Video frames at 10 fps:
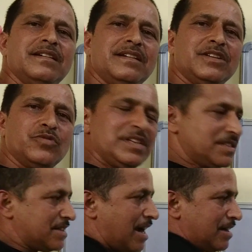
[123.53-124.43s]
it will
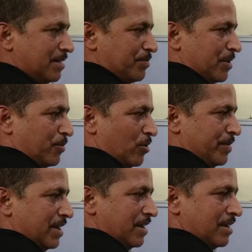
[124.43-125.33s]
start
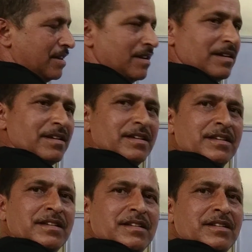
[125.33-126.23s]
performing
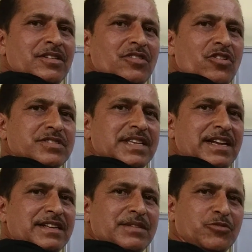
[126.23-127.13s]

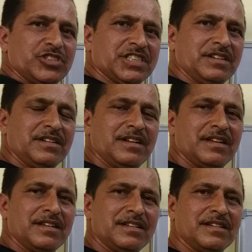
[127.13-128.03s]
oscillatory motion
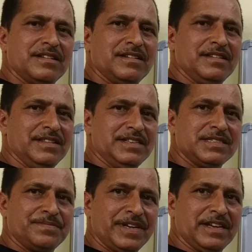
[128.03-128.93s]
in
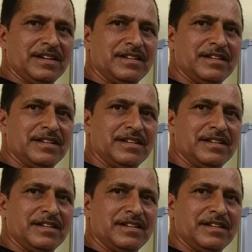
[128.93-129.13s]
this field.